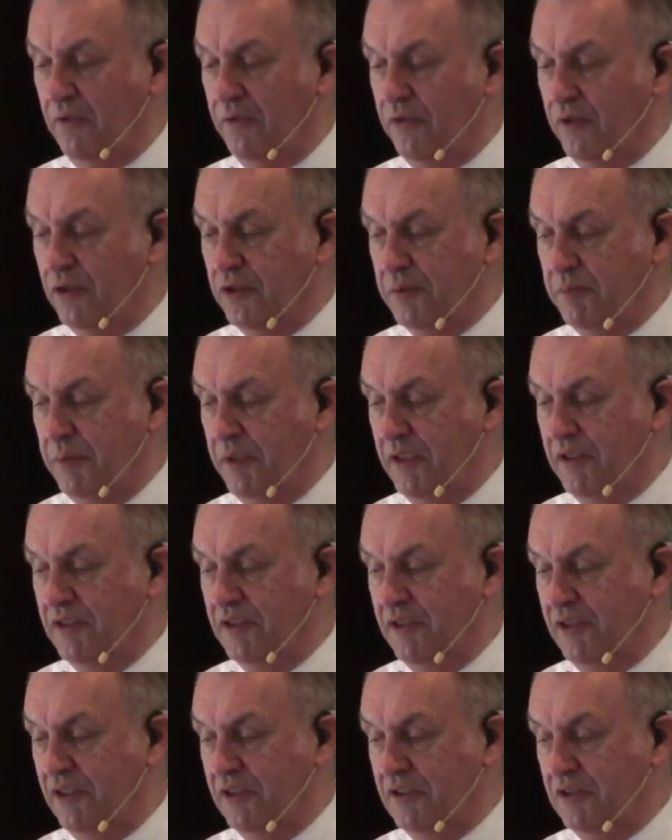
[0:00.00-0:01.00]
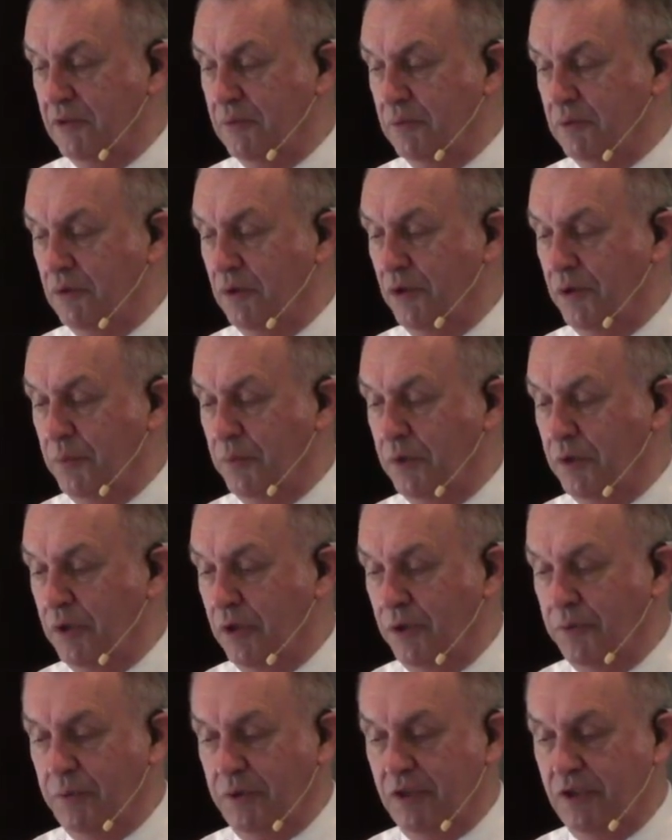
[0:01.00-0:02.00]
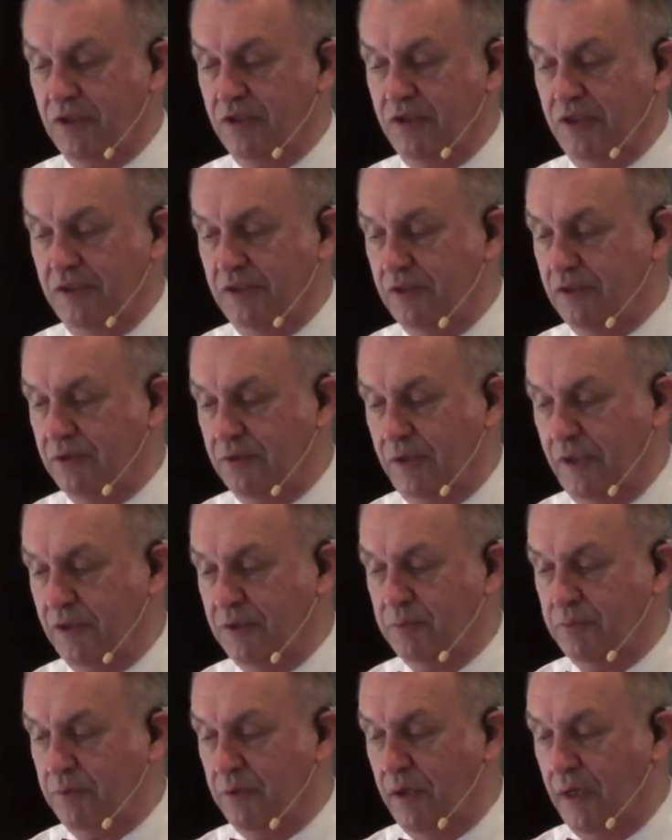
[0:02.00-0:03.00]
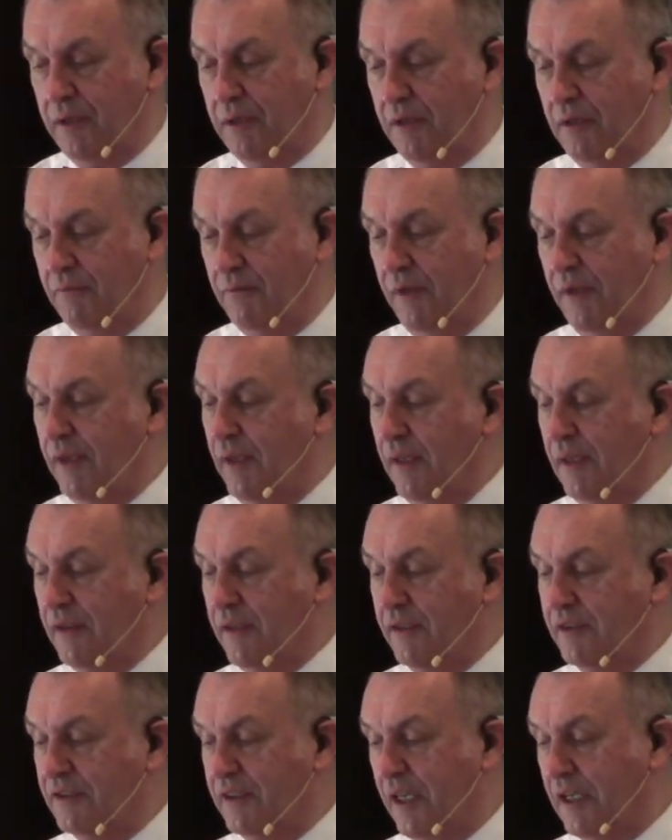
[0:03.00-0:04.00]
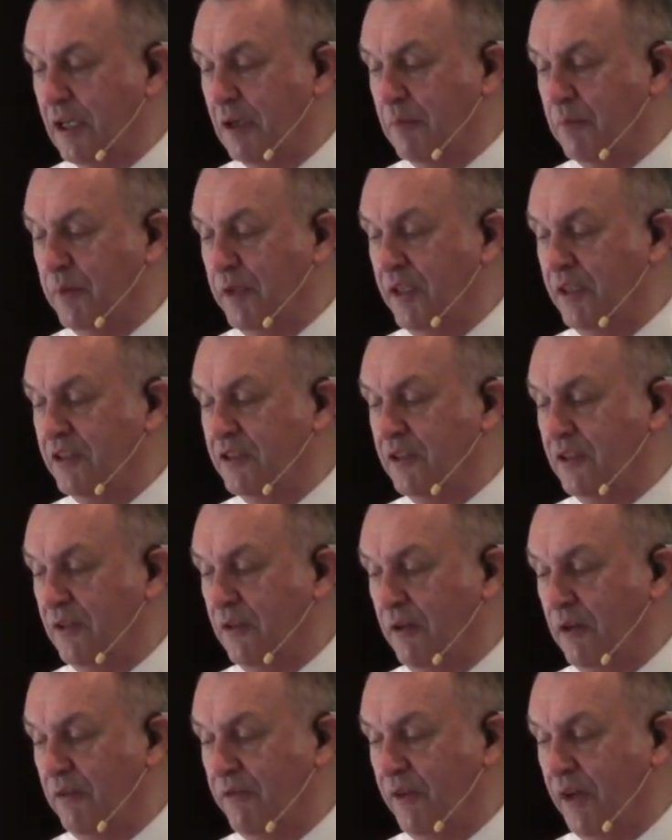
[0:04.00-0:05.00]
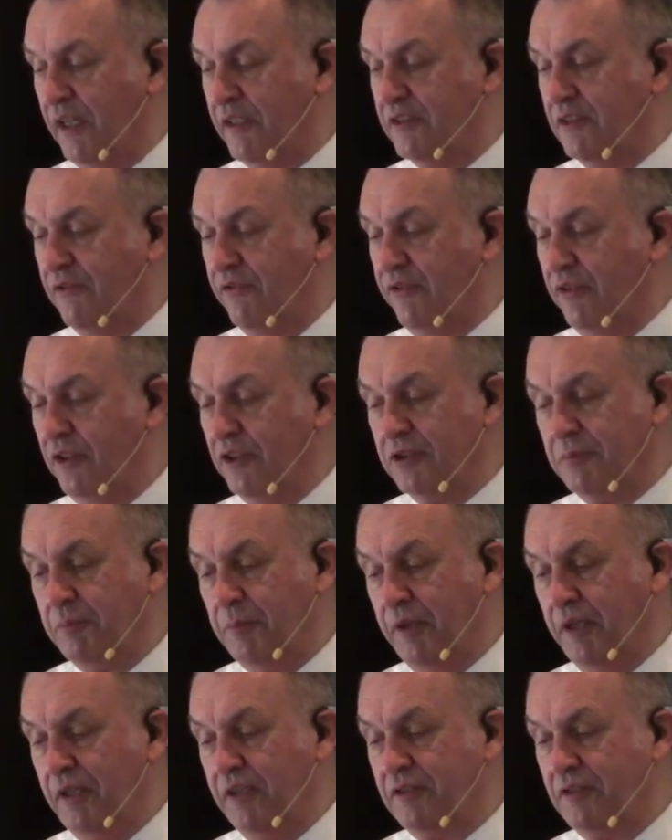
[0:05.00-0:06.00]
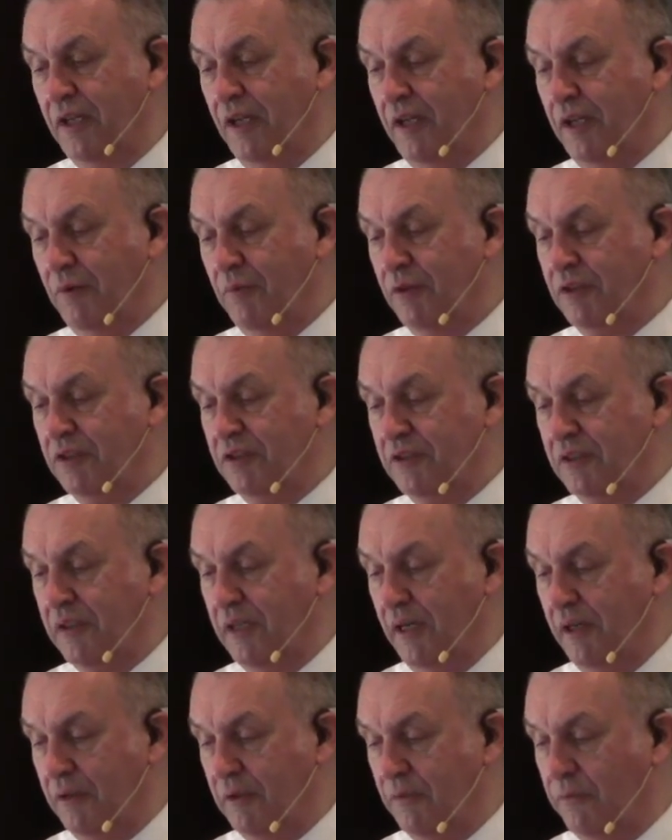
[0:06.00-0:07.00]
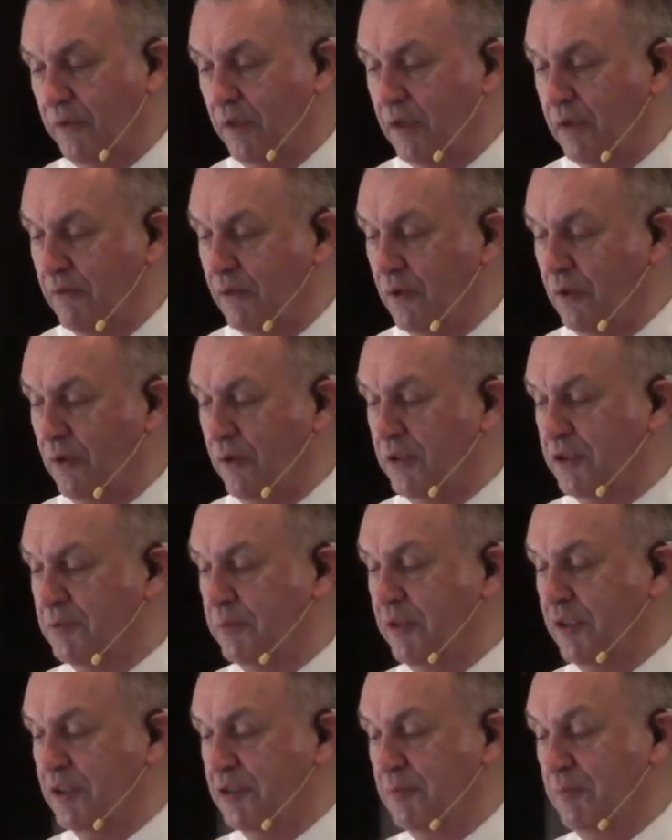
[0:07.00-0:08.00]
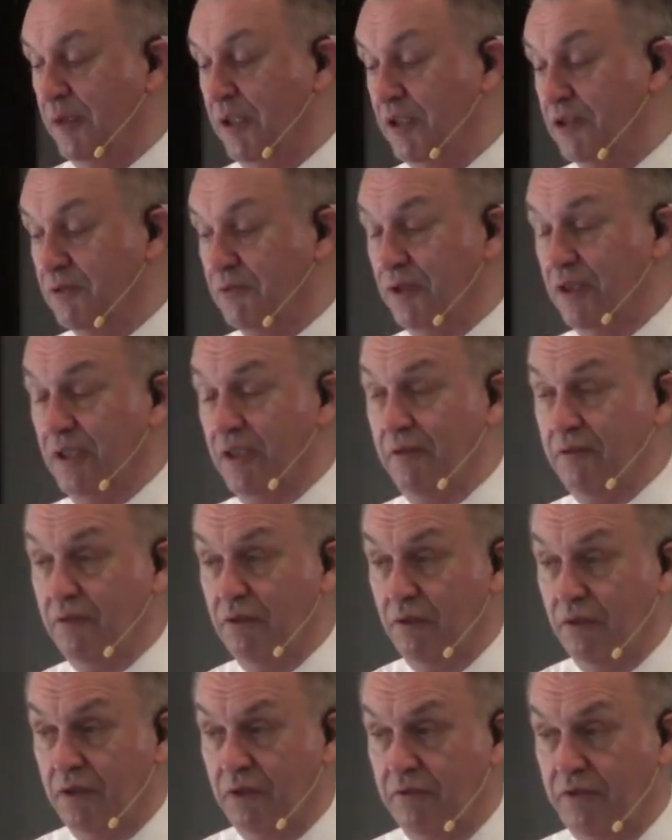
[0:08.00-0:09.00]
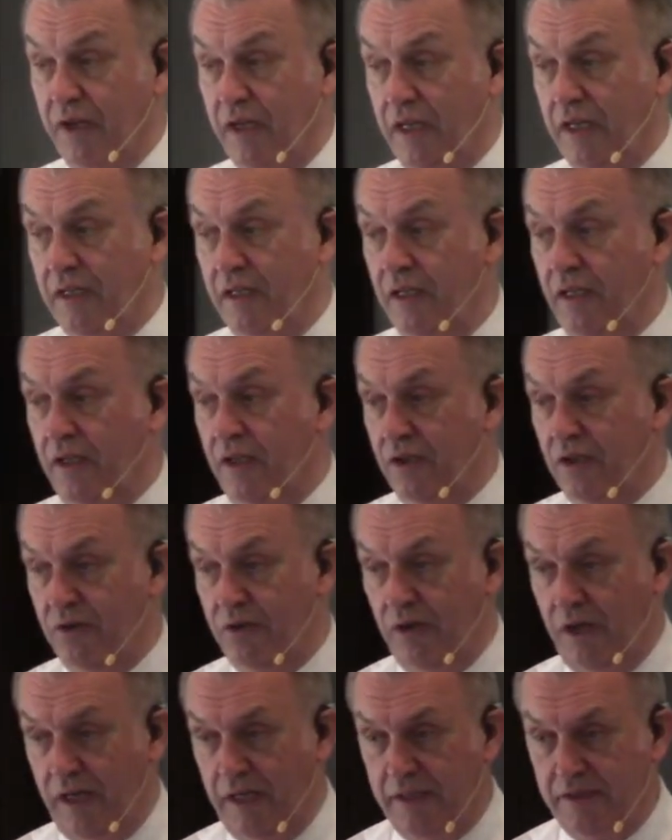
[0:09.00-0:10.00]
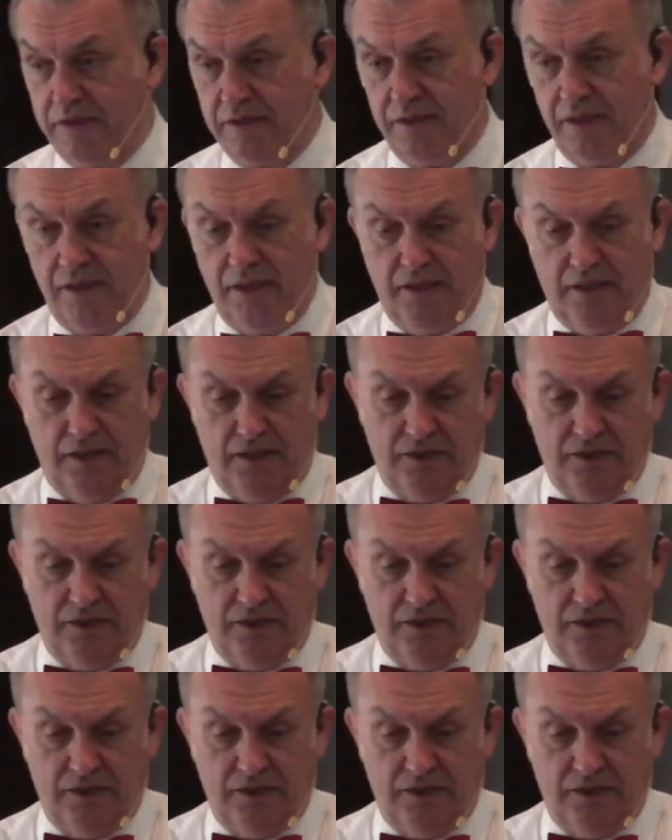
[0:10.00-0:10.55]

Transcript: The first beast seeks to rule the world, which is Jesus Christ's prerogative. The second beast glorifies the first beast, which is a counterfeit of the Holy Spirit's ministry of glorifying Christ.